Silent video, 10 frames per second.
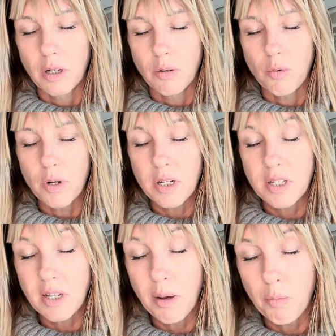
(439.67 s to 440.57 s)
where
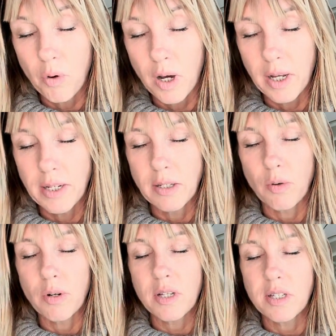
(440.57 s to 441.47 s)
someone
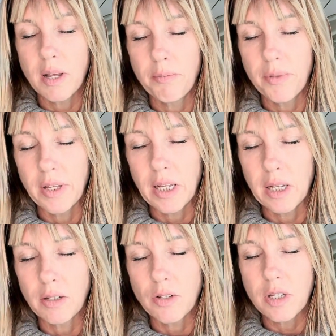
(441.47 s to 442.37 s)
or
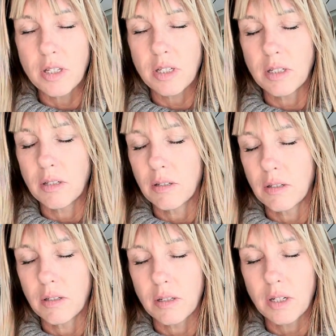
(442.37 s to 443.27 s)
something just
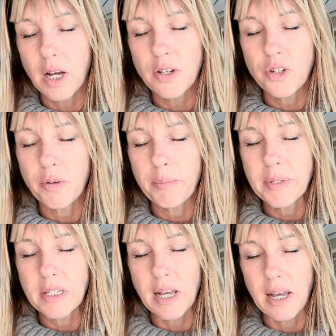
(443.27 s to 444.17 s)
got you
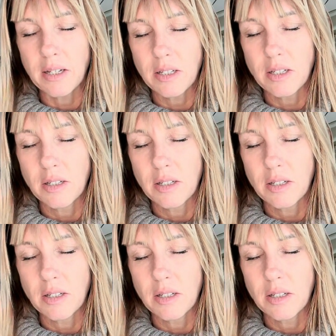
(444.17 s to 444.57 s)
upset.